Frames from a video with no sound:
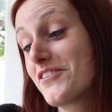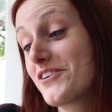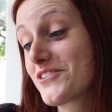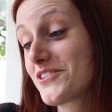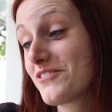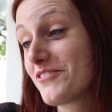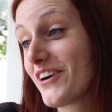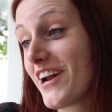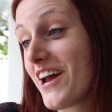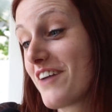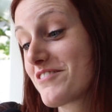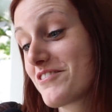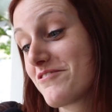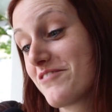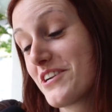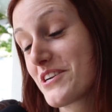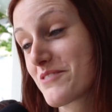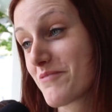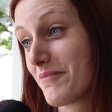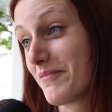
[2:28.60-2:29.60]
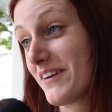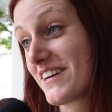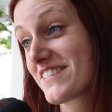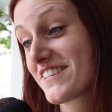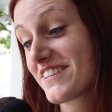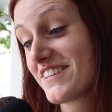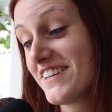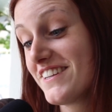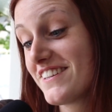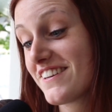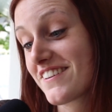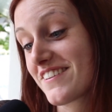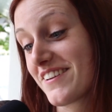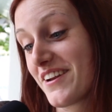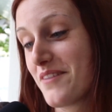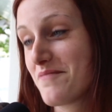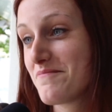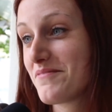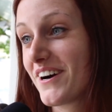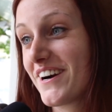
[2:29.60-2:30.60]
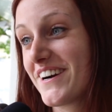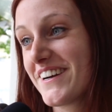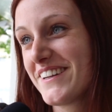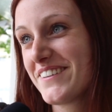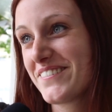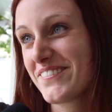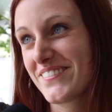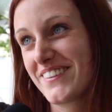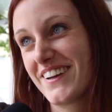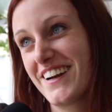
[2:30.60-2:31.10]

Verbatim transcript: first of all, I have to finish my master thesis and then party.